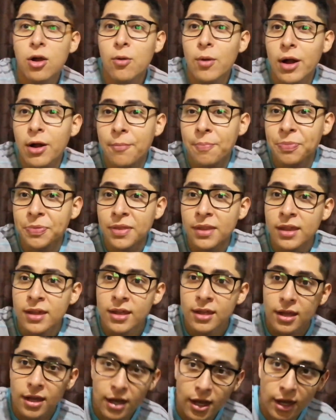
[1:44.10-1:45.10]
oh well.
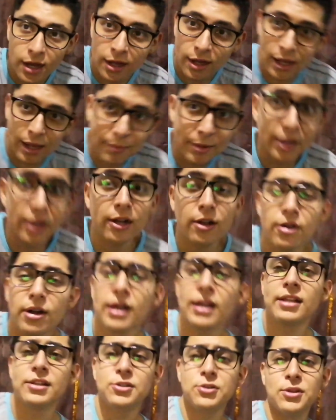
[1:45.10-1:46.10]
I'm gonna go
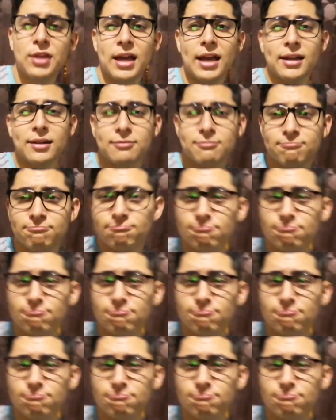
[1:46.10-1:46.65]
ahead and do that.